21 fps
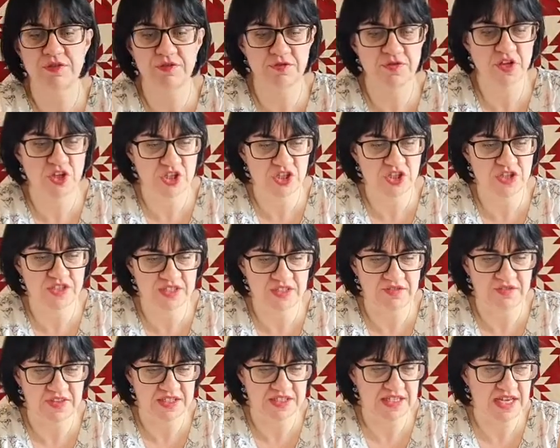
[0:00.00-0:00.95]
of different
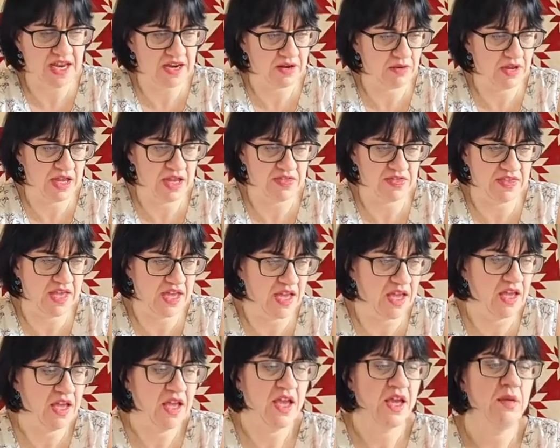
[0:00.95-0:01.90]
versions of this out
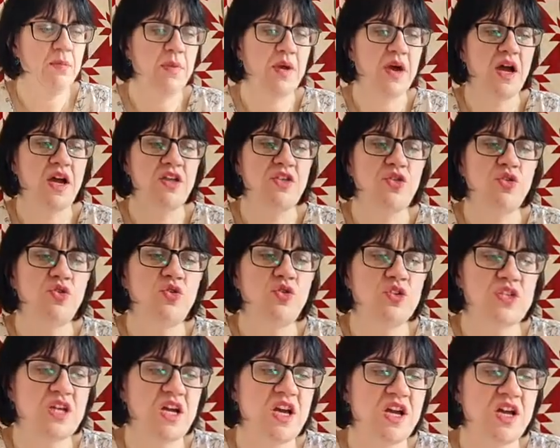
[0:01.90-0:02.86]
there, but I
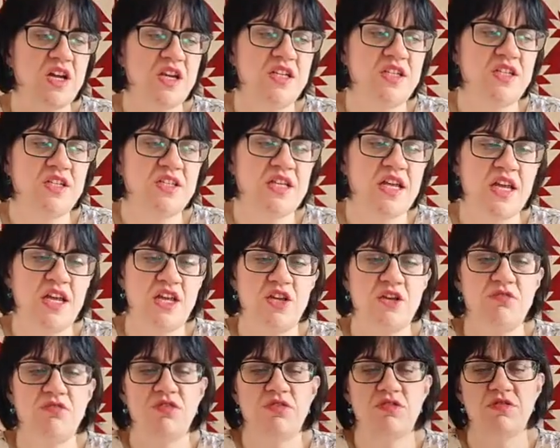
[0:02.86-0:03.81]
thought I'd
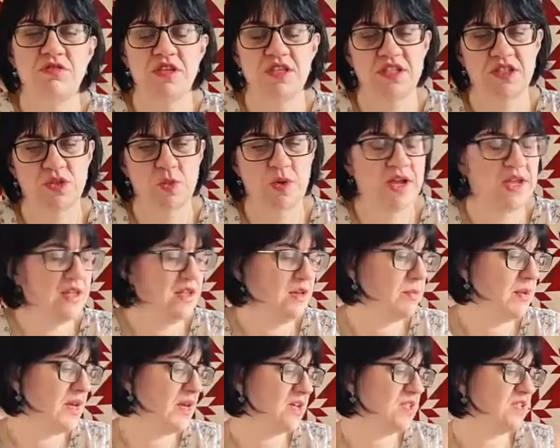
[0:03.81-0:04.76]
take you through this
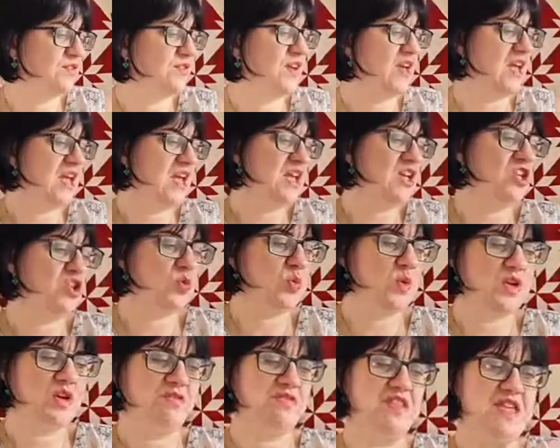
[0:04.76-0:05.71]
way because for
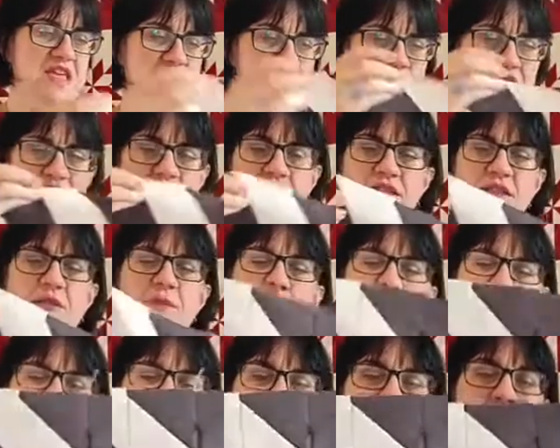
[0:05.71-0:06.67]
each one of
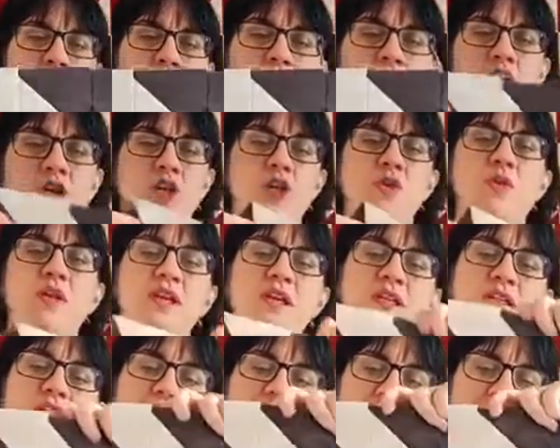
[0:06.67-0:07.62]
these, you
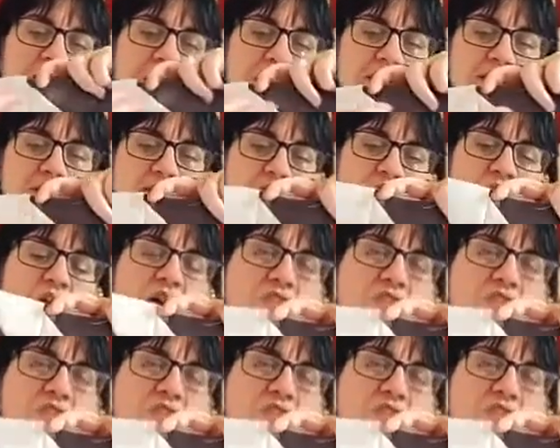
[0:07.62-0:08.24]
need eight